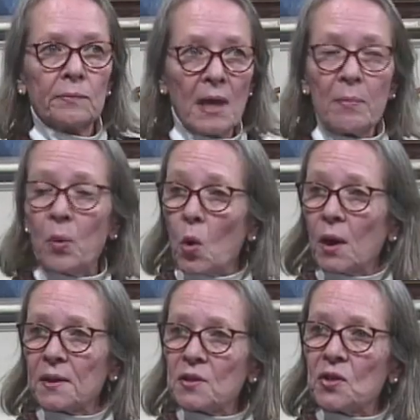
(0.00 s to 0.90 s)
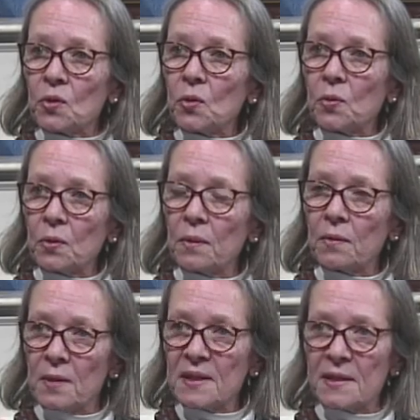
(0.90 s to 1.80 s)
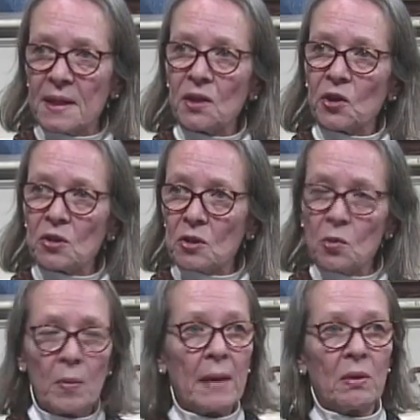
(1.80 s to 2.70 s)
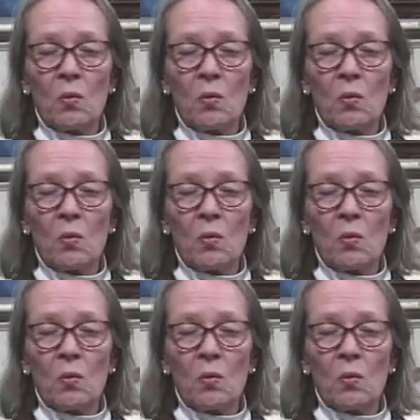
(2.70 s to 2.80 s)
important to the seniors who may be